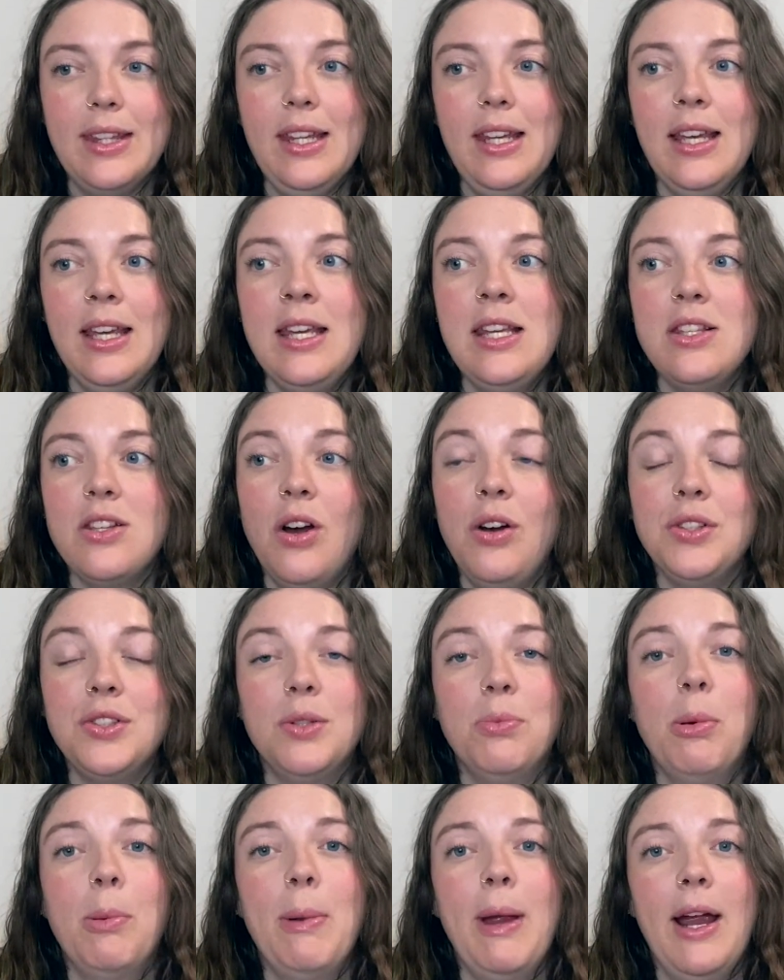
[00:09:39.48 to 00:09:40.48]
He's also
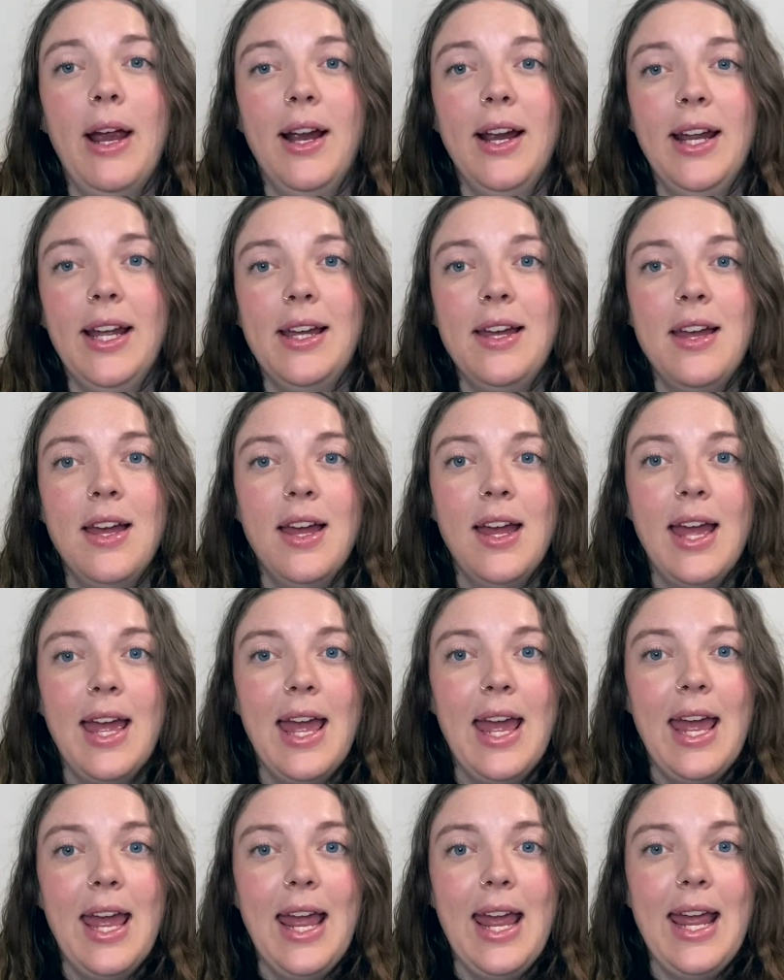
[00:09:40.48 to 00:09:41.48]
preparing
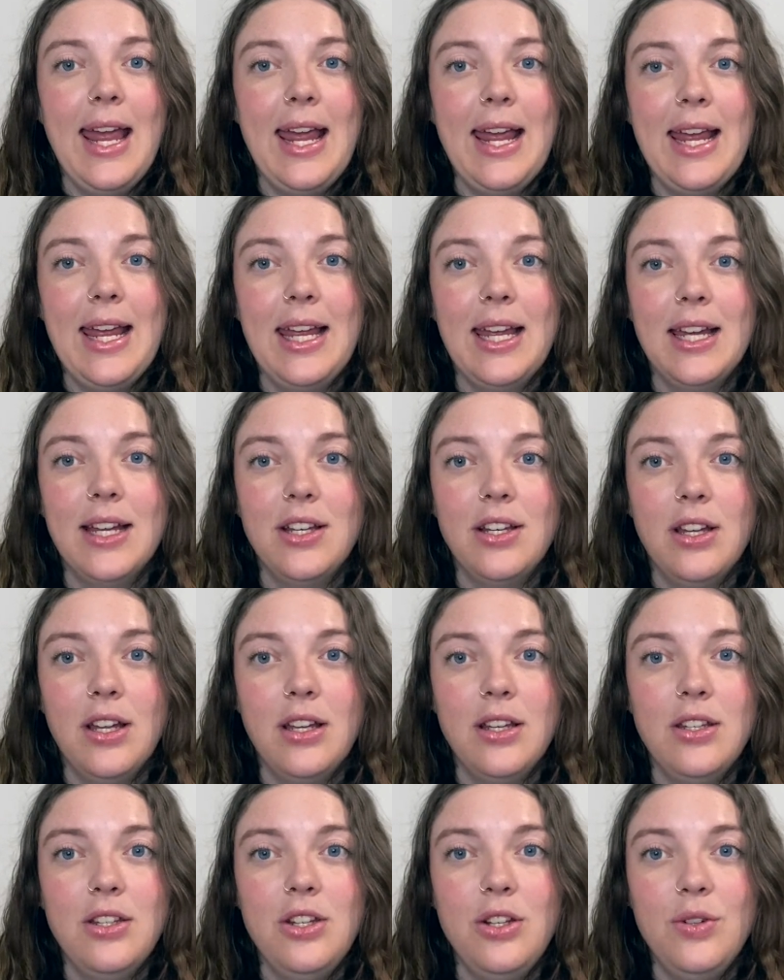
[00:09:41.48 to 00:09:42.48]
a
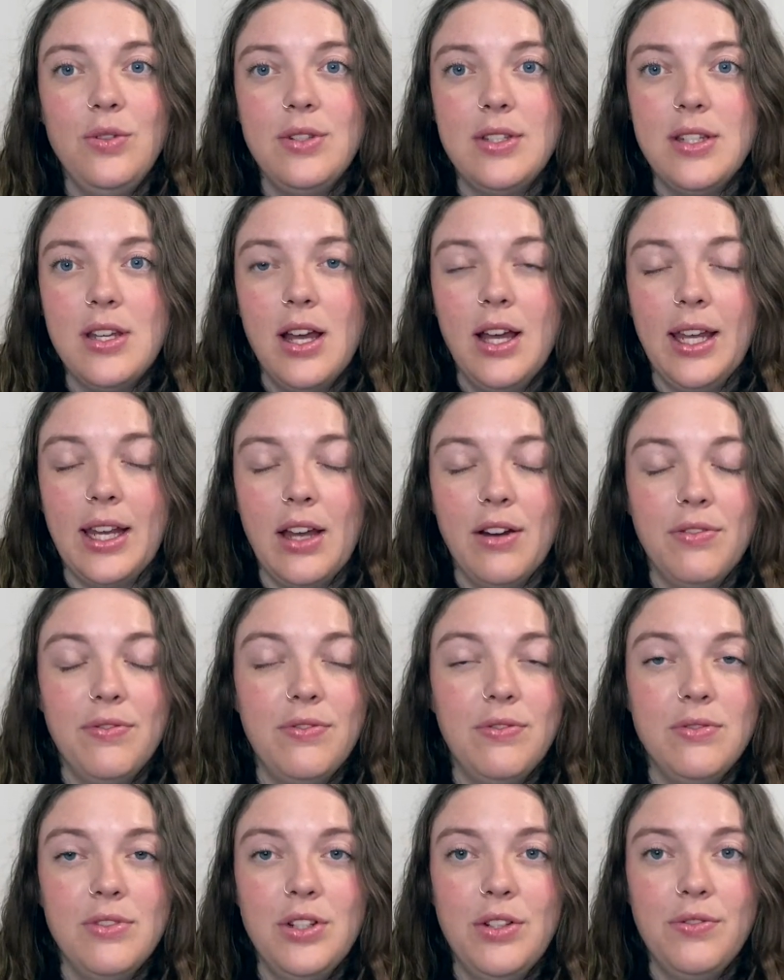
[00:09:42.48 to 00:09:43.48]
new
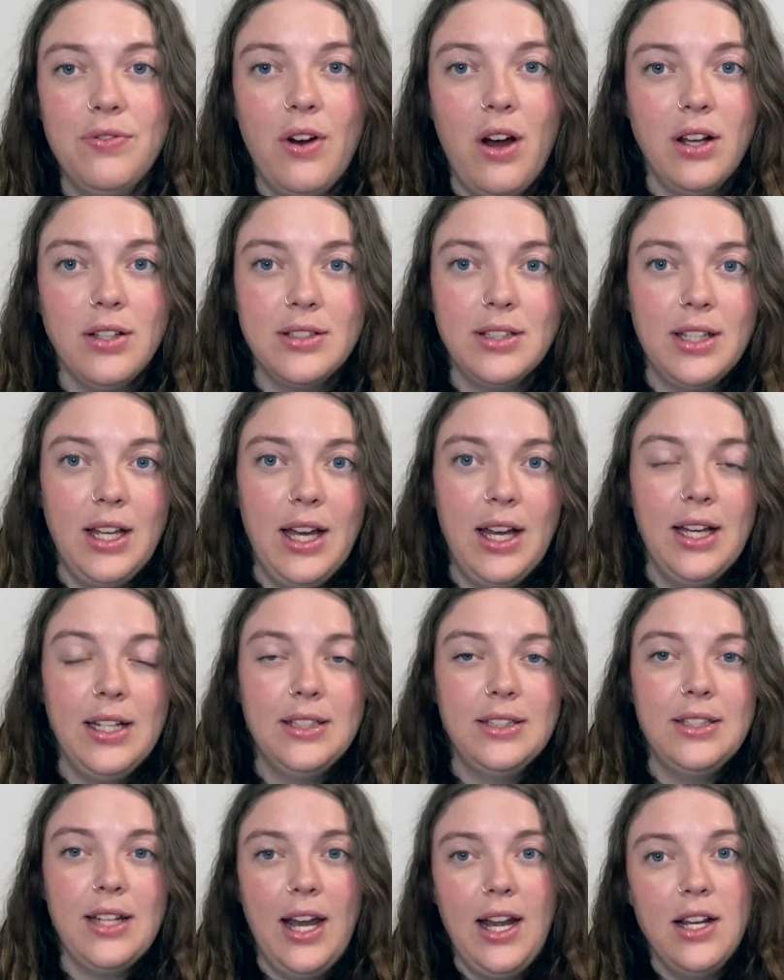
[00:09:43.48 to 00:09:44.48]

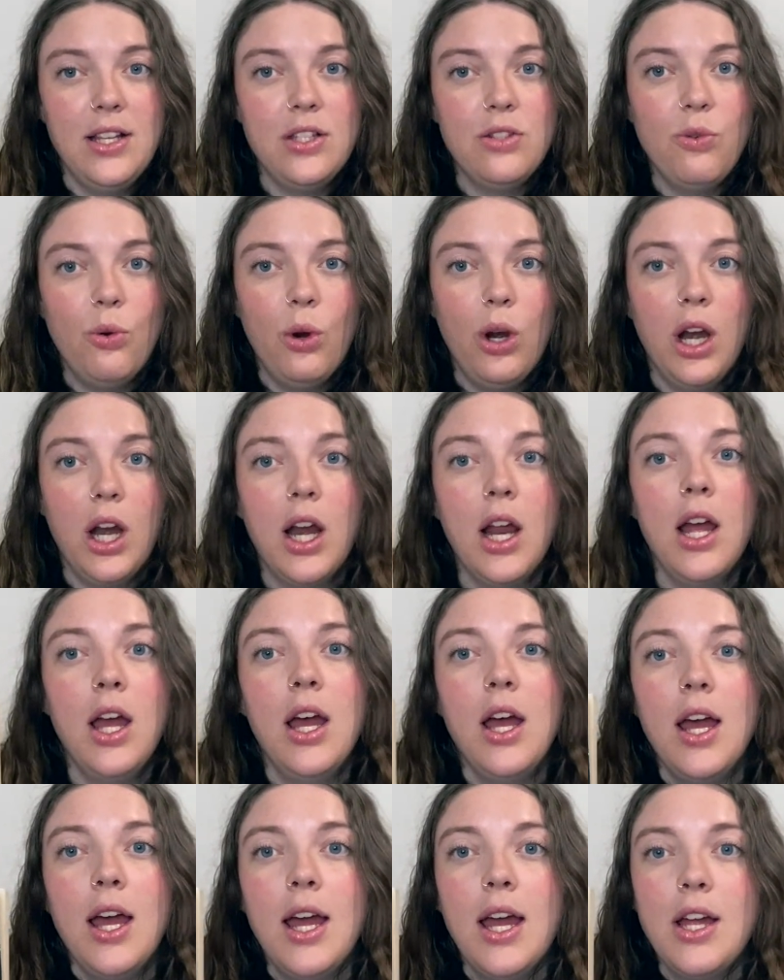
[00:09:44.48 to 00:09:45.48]
fossilized dinosaur
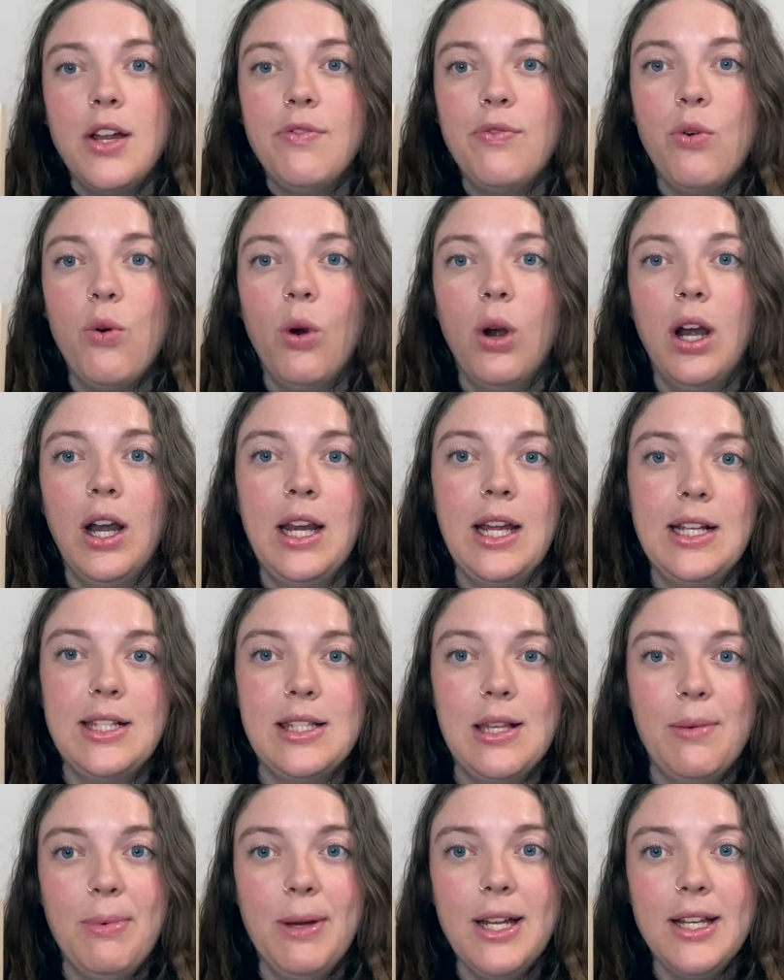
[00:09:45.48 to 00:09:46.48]
for an
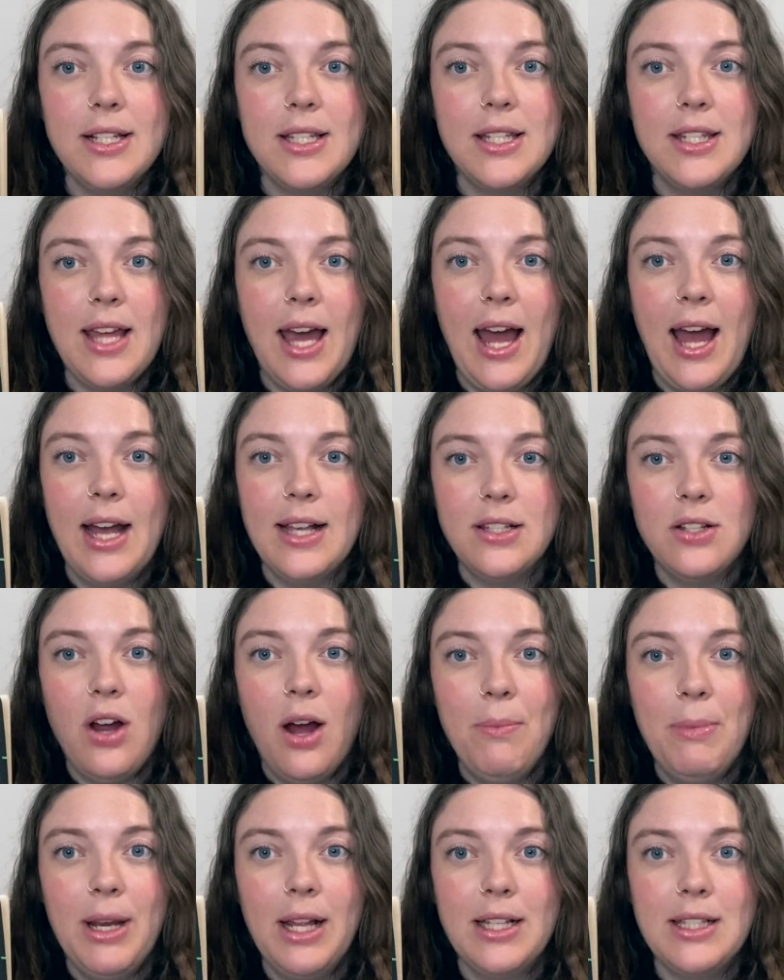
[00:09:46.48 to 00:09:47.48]
exhibit that has
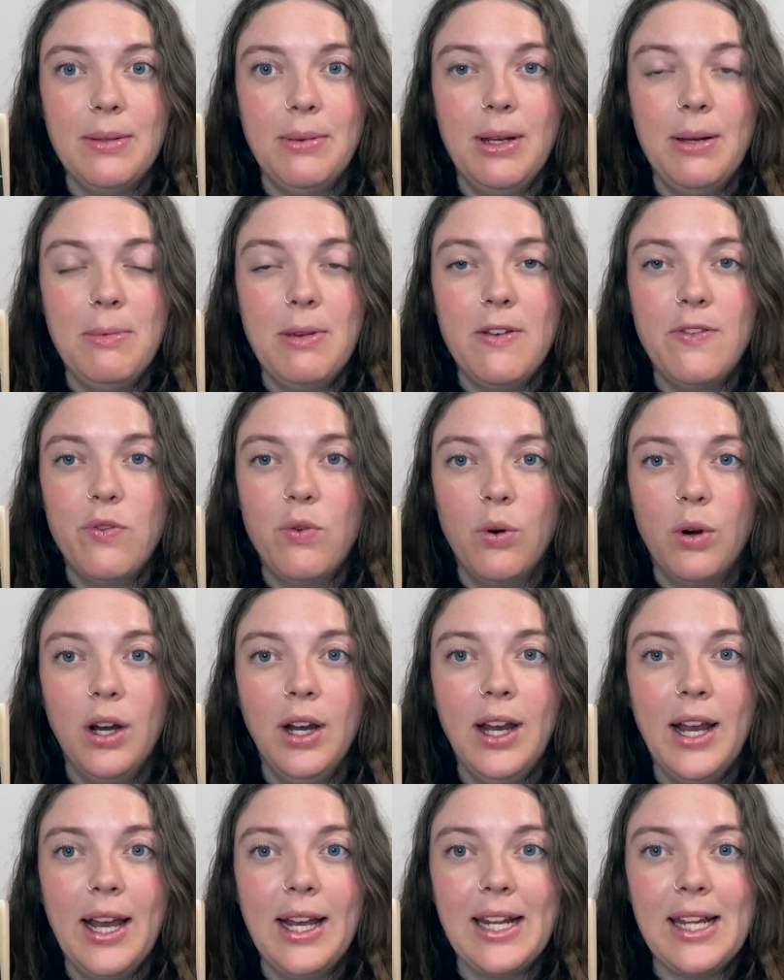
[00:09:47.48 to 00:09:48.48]
not been exhibited before,
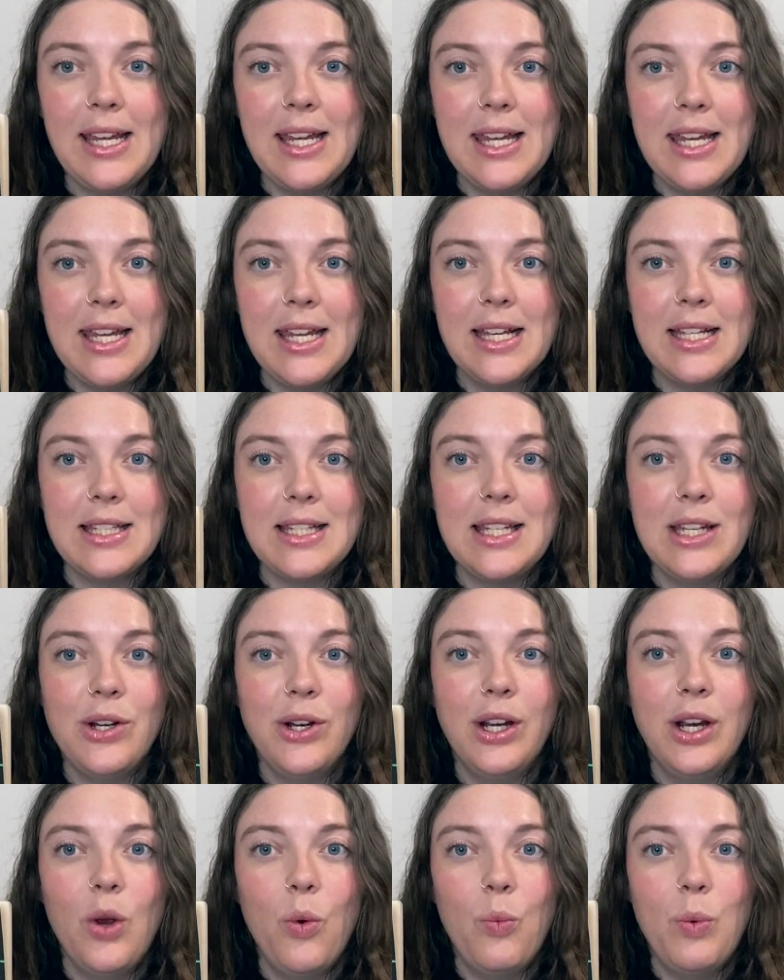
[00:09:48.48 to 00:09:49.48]
and he is
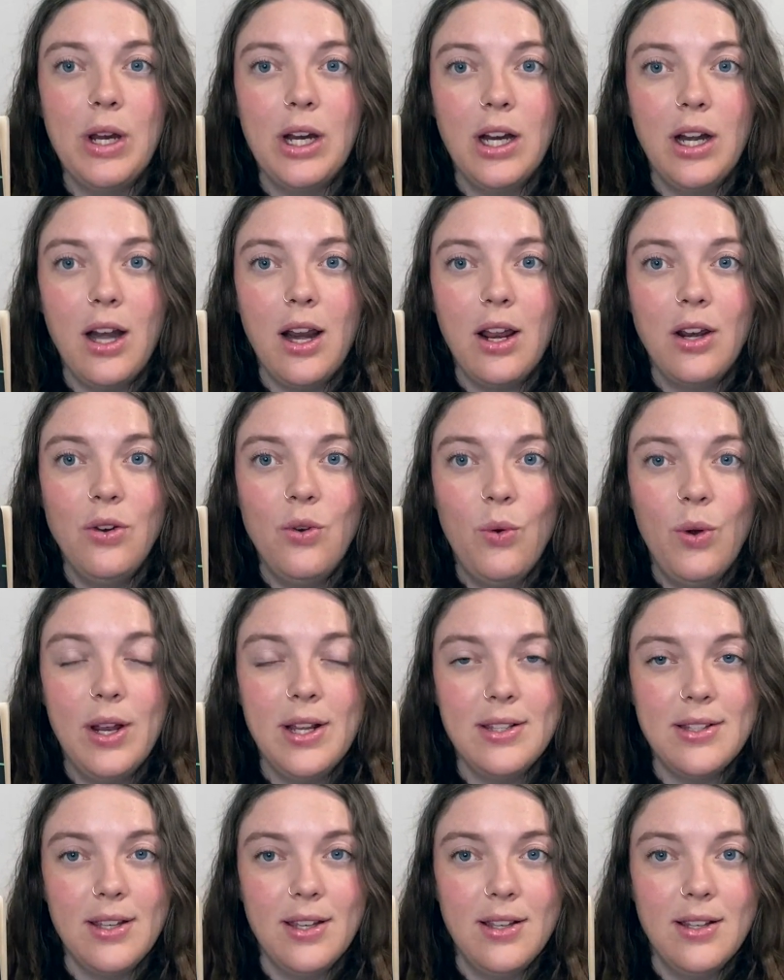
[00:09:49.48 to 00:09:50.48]
hearing weird
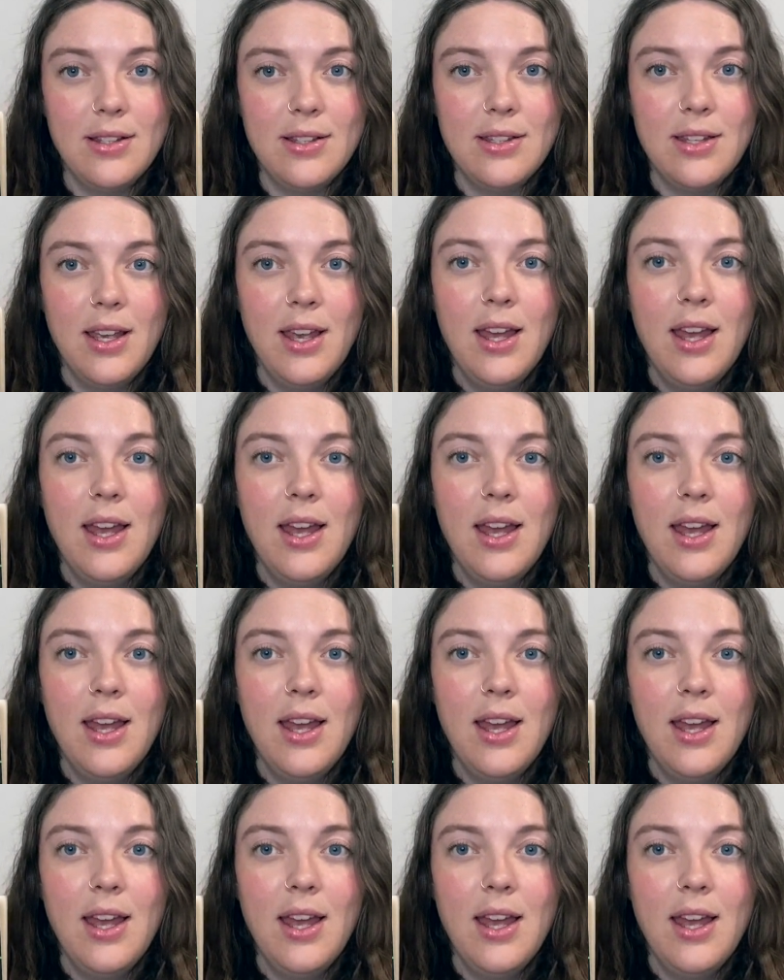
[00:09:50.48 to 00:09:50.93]
noises